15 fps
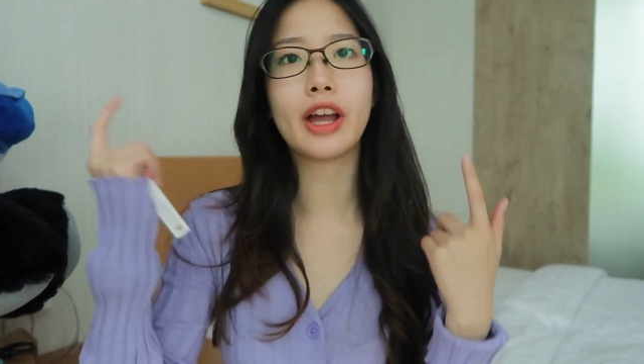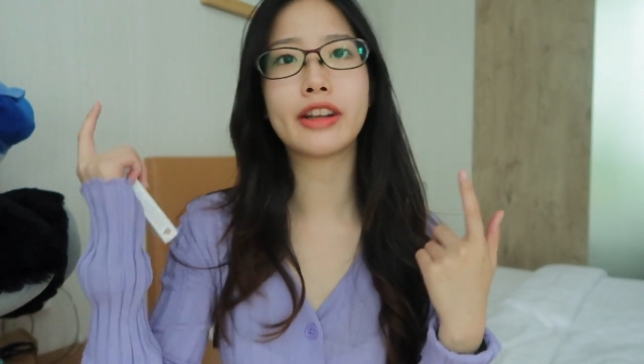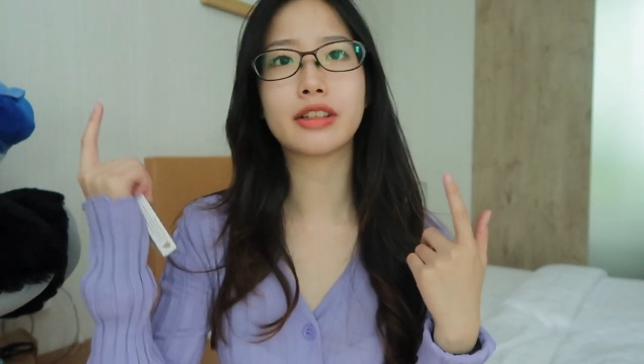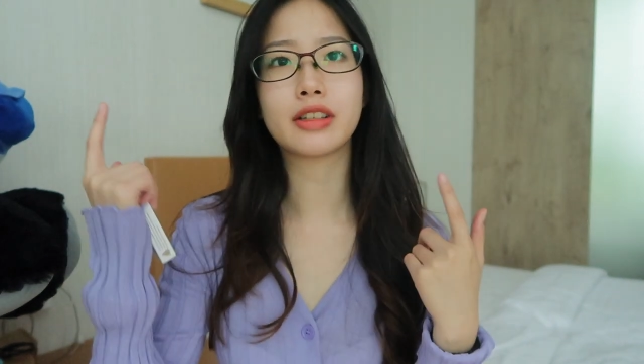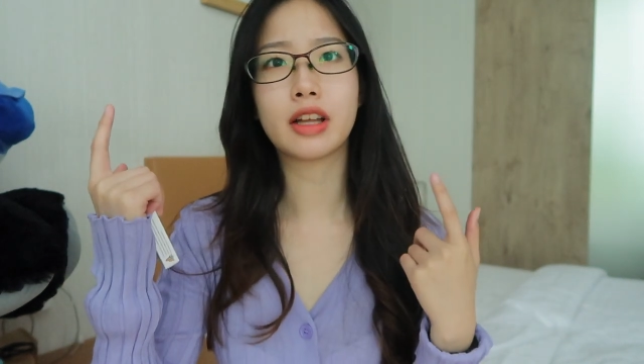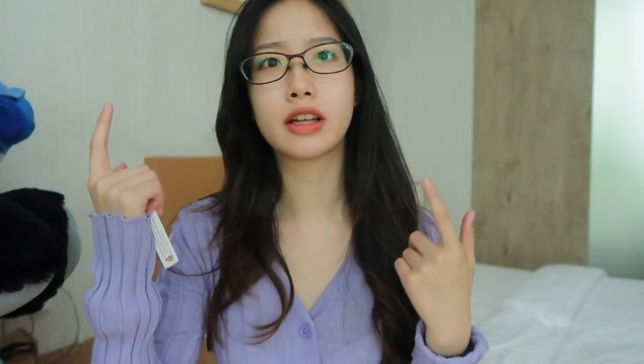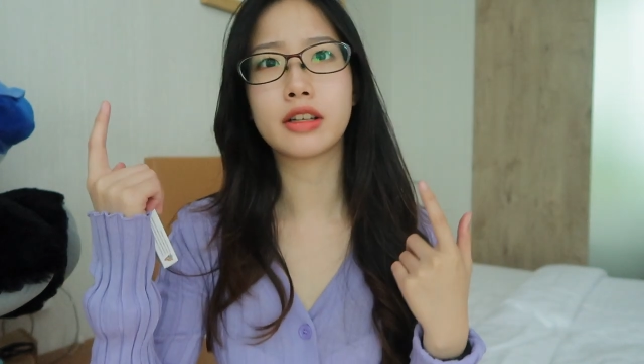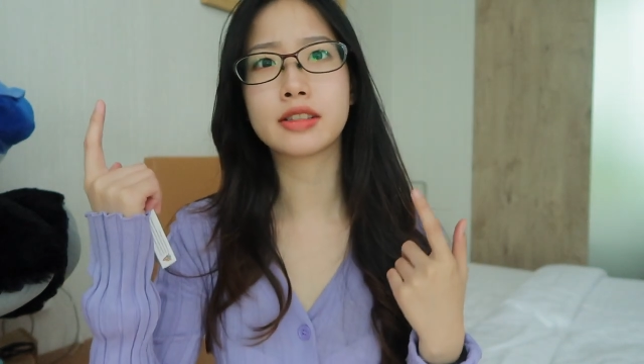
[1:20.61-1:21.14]
and
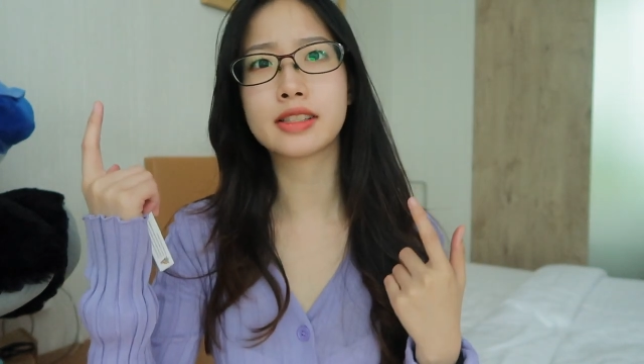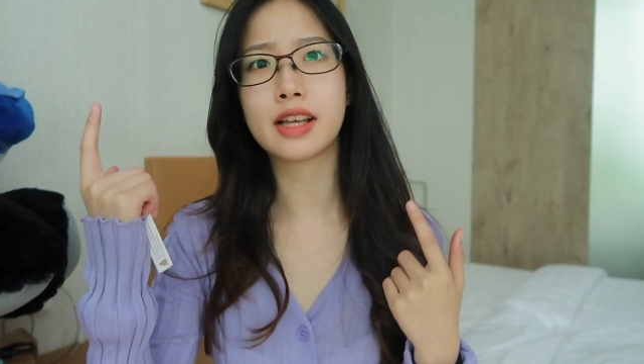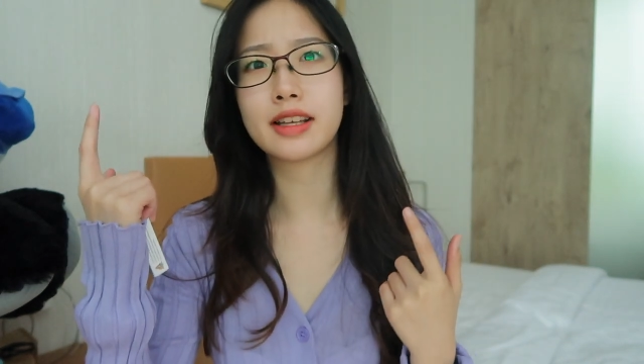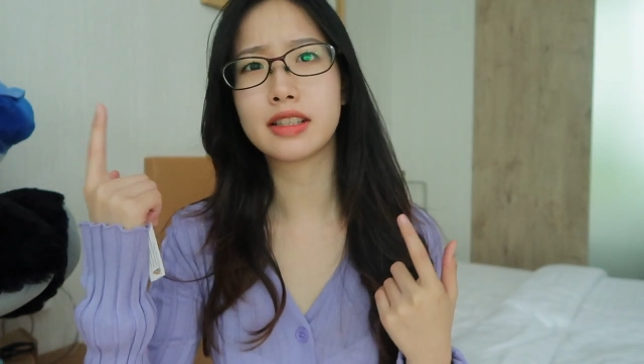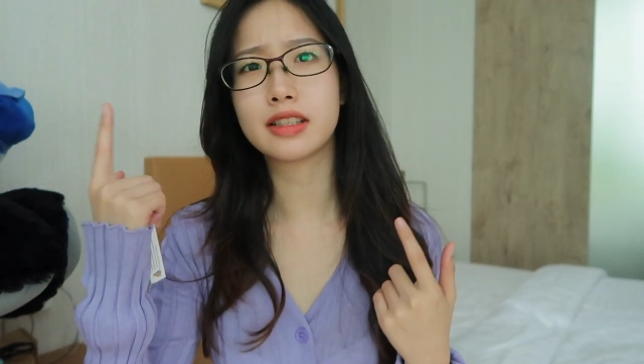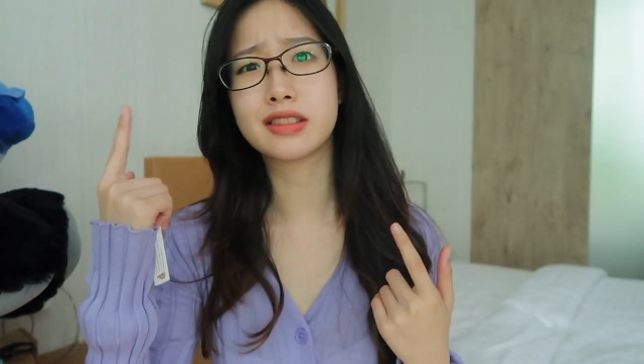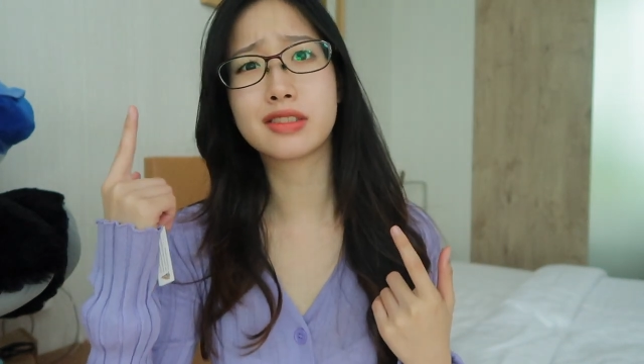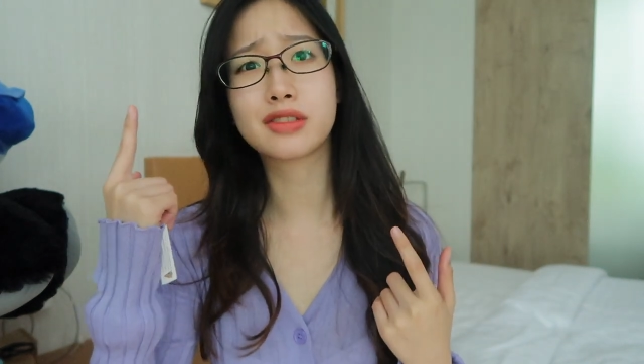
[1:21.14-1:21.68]
another
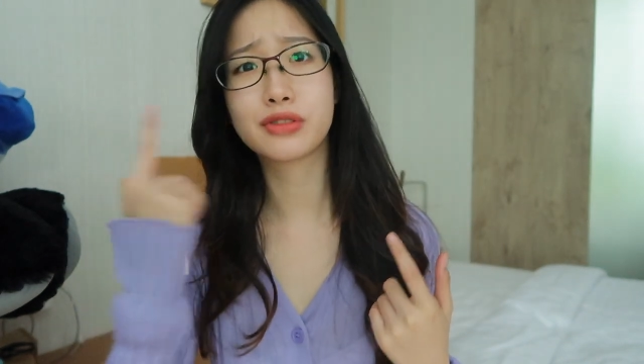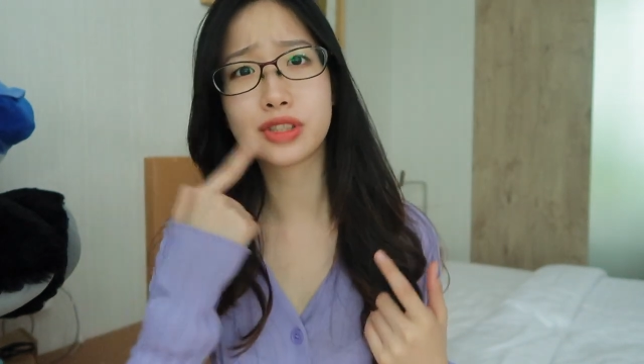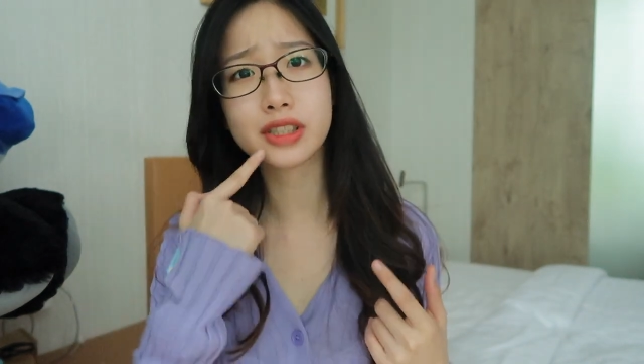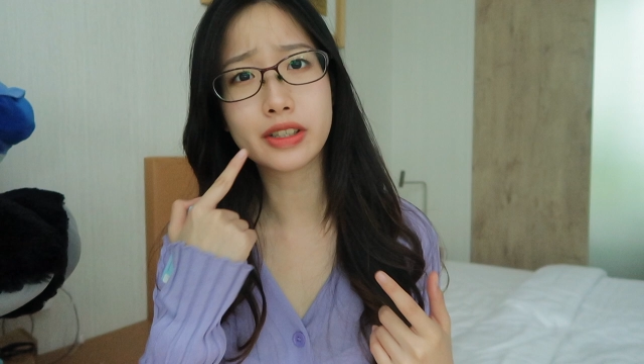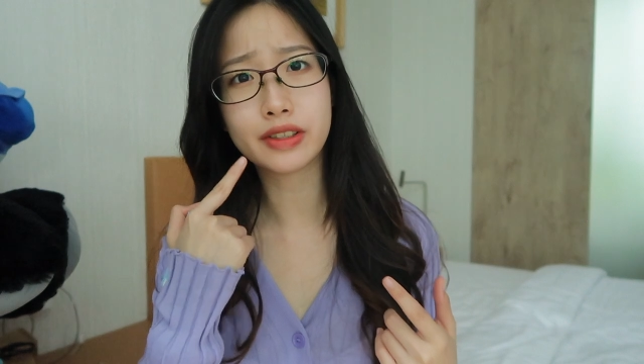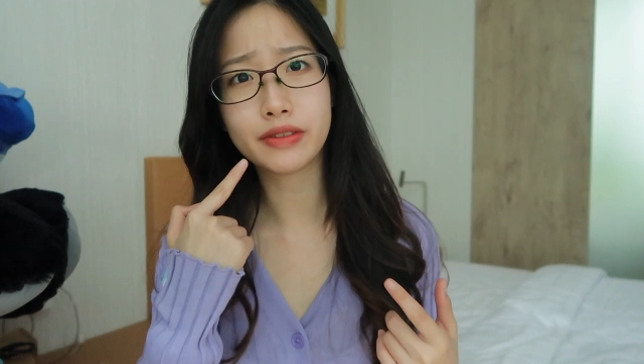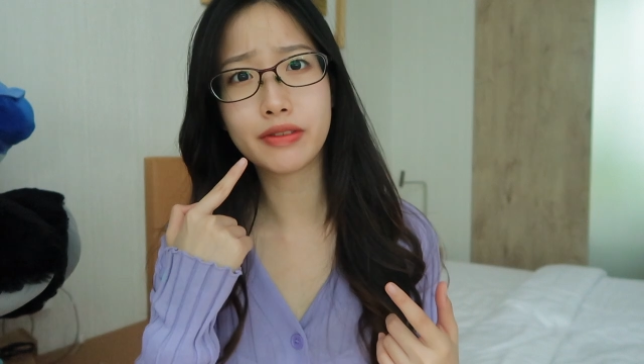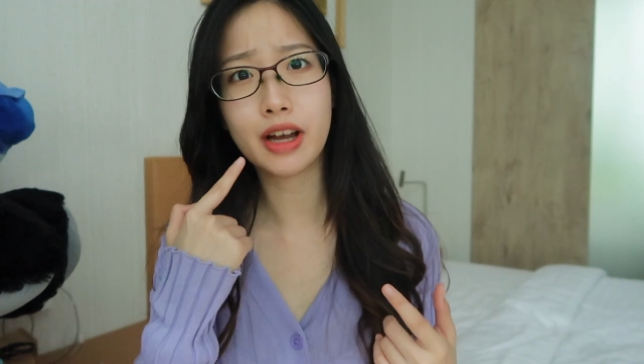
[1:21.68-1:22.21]
side is
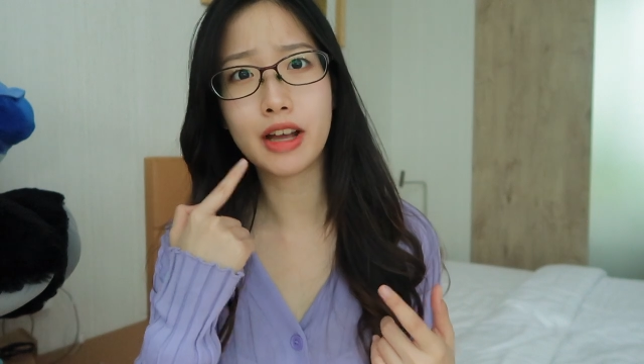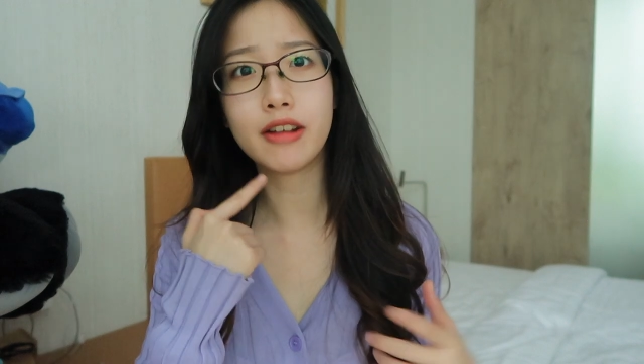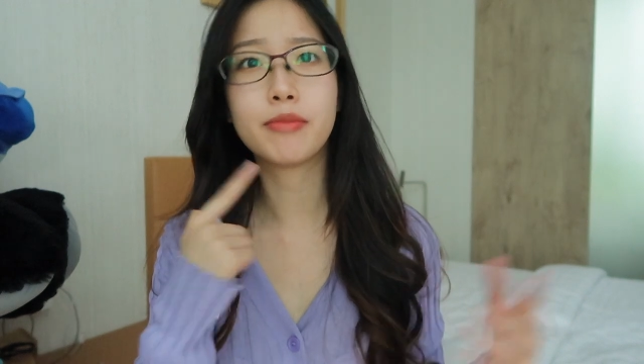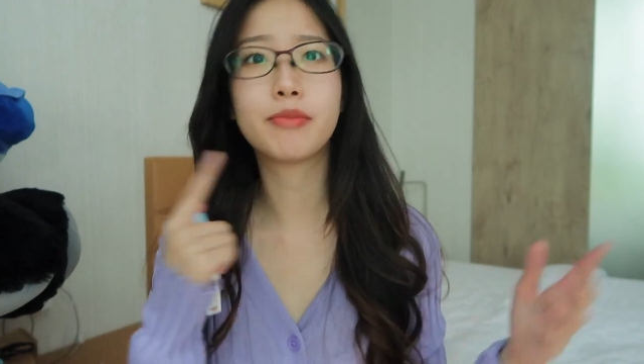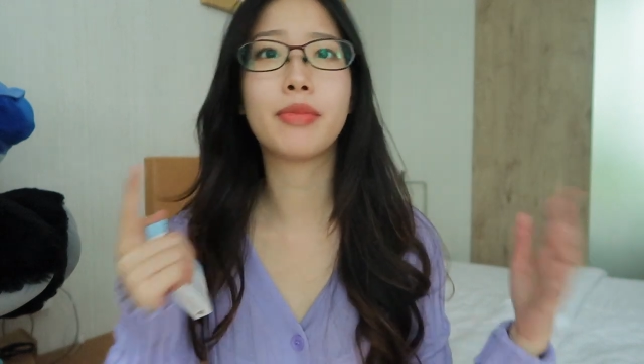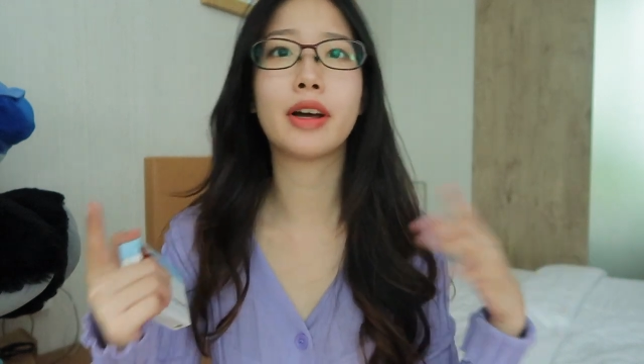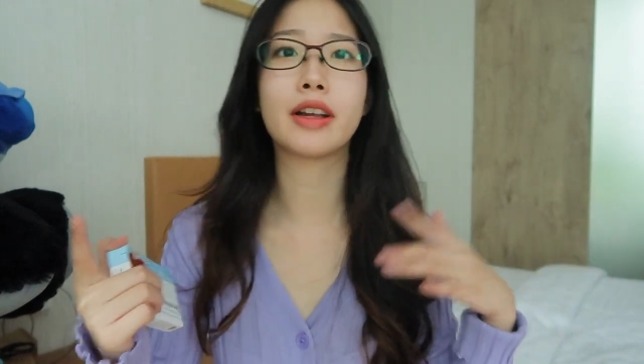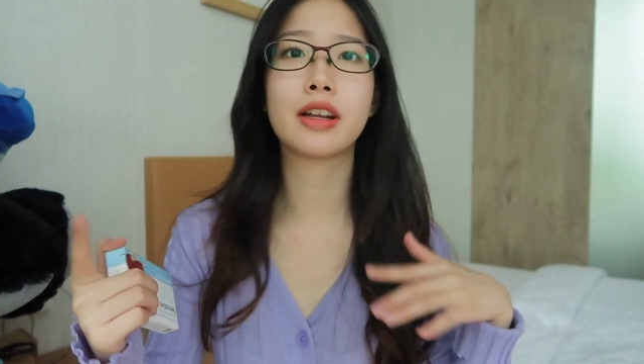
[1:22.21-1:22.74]

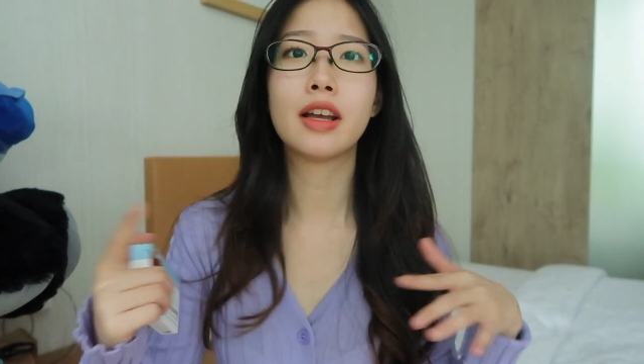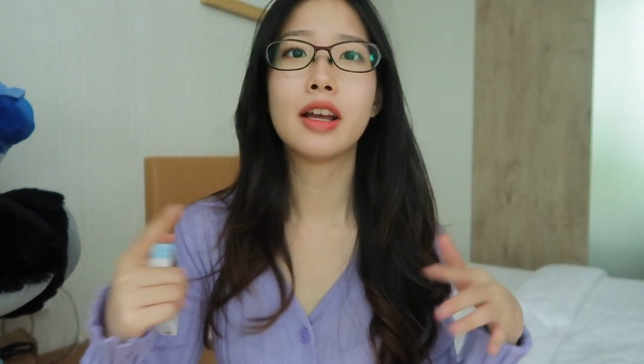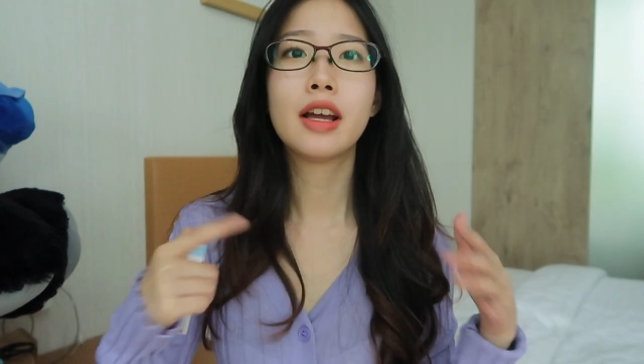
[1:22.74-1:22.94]
375, but